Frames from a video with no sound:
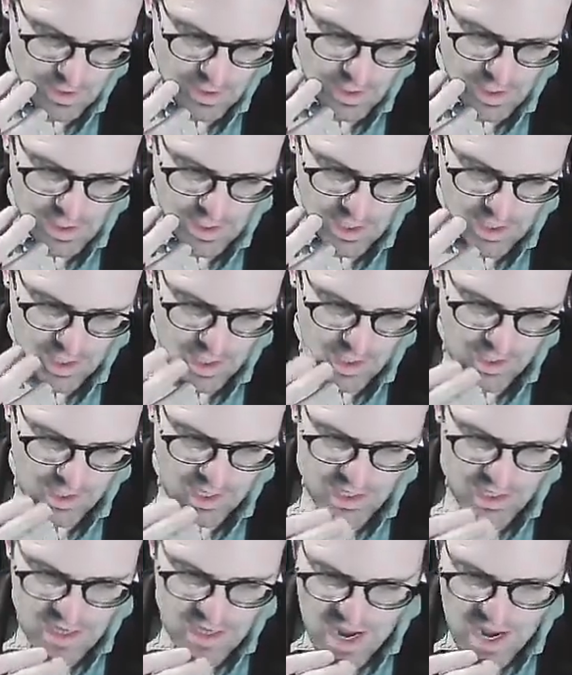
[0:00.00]

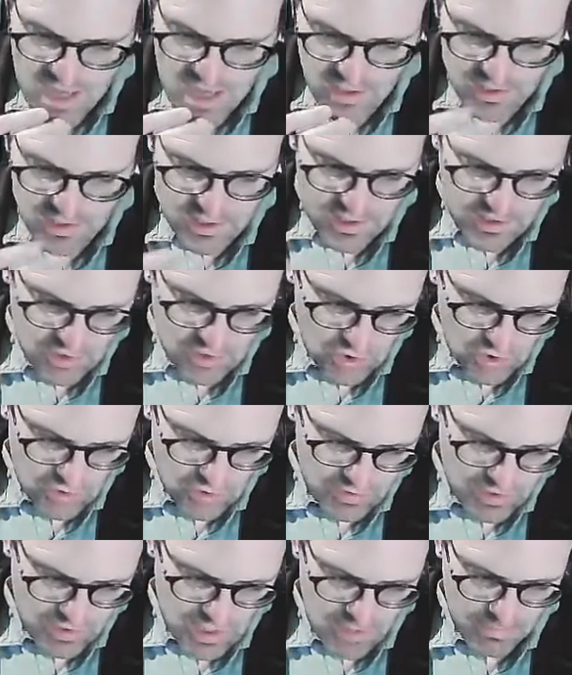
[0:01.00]
Again, nakedness
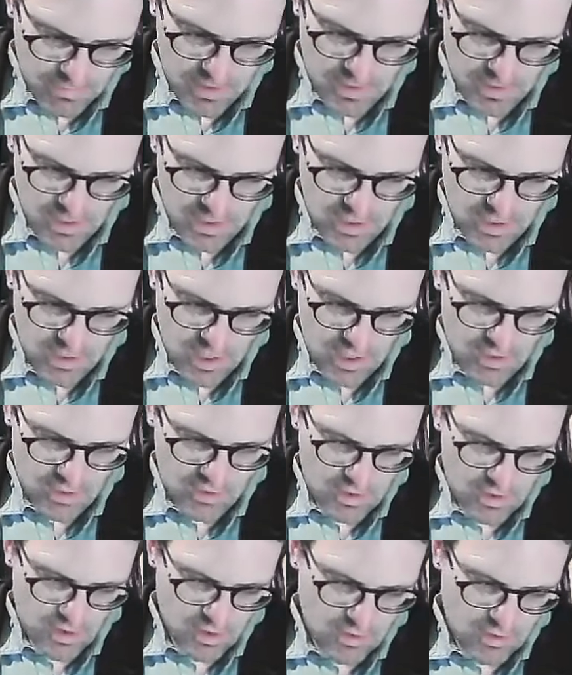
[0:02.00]
shows up,
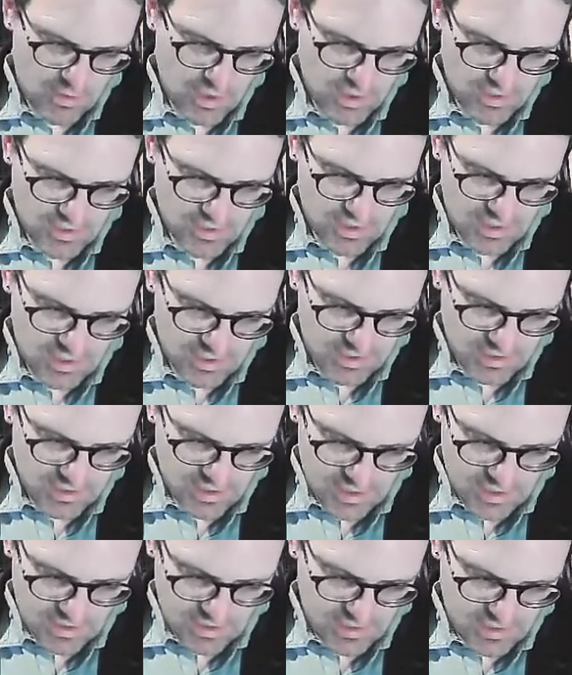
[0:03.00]
and Odysseus says,